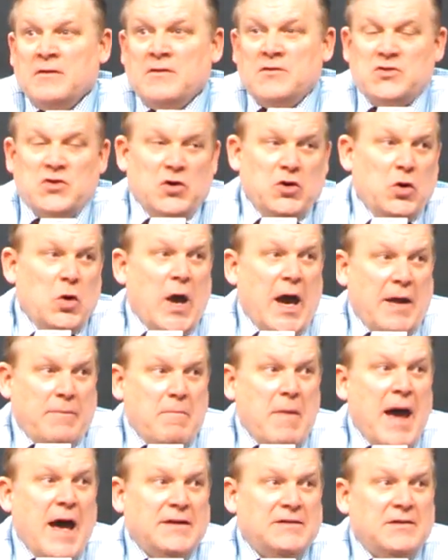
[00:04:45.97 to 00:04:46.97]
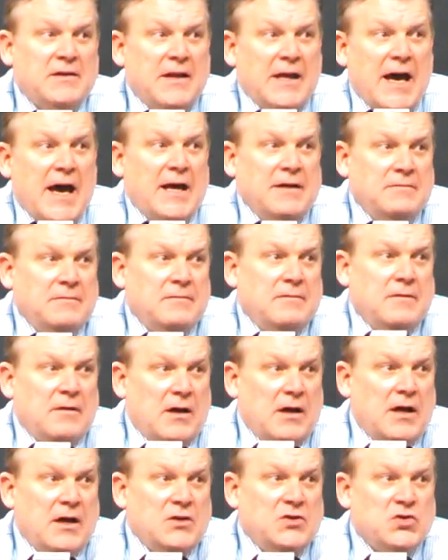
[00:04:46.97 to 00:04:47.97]
So you add Matt to that,
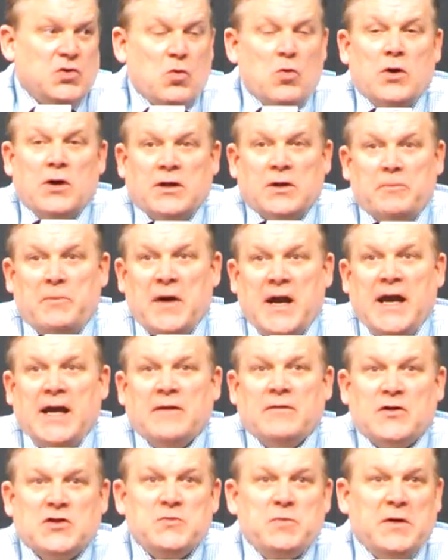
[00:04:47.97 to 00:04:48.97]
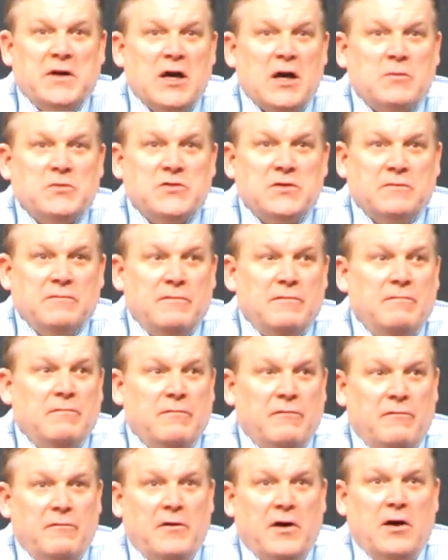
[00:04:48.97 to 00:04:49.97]
scoring the paint, this becomes a
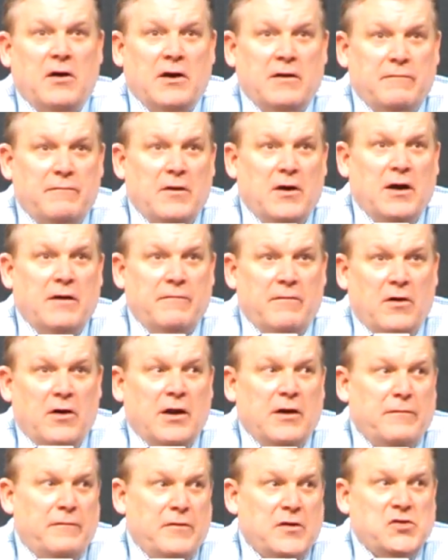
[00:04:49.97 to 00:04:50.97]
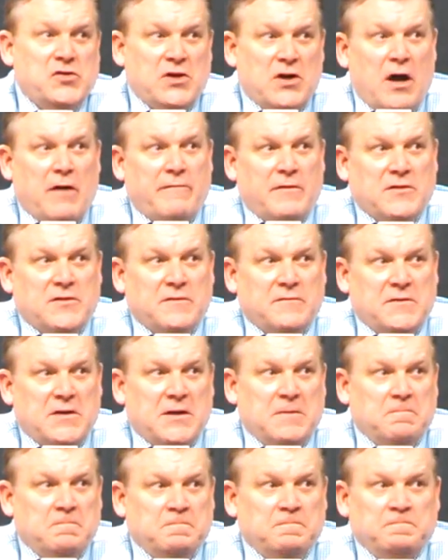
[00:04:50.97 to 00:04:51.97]
very, very, very efficient offensive
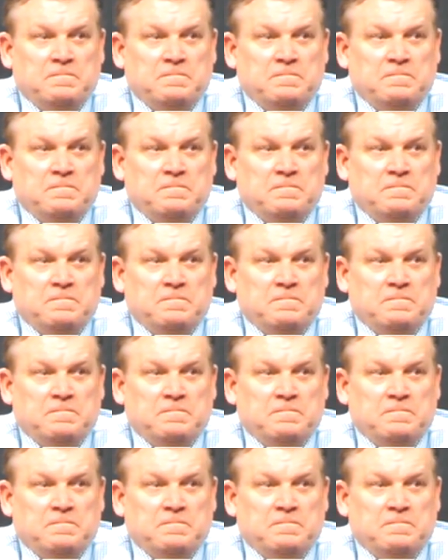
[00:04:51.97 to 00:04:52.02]
team.